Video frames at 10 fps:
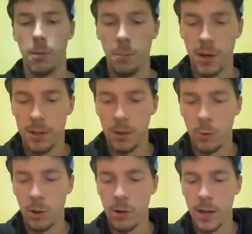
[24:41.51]
But
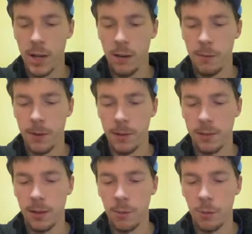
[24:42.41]
we're going to have
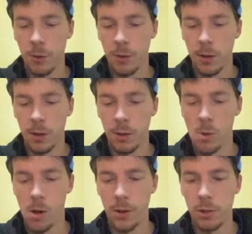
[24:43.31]
several
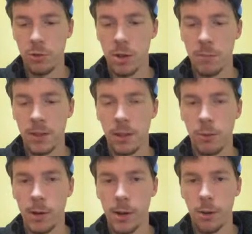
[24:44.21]
quality streams in
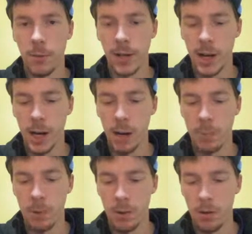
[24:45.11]
the Radar Omega app.
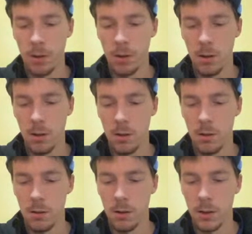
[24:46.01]

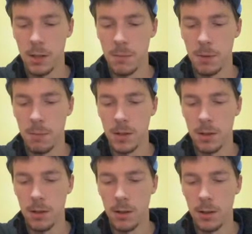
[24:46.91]
He may be
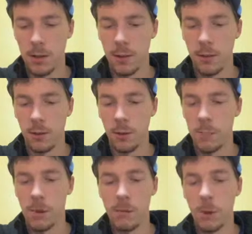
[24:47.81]
in a dead zone.
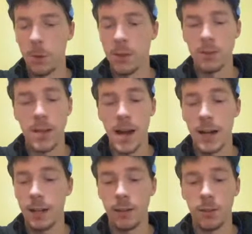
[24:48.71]
Buffalo does
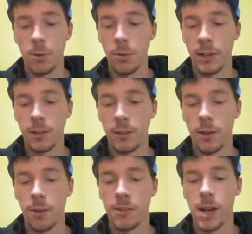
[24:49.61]
not get snow like this
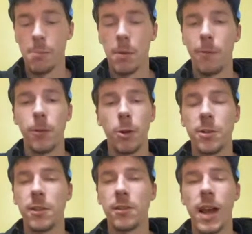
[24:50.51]
all the time. Buffalo
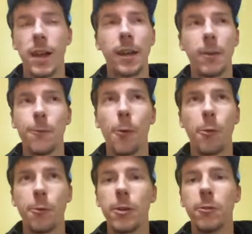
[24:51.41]
does not get
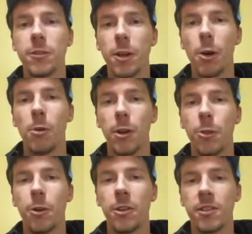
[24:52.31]
4 feet of snow in a
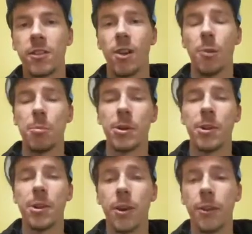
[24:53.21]
36-hour
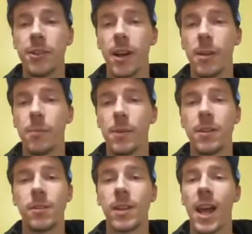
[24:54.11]
period all the time. It
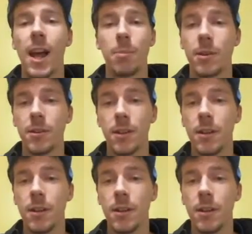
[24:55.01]
doesn't happen.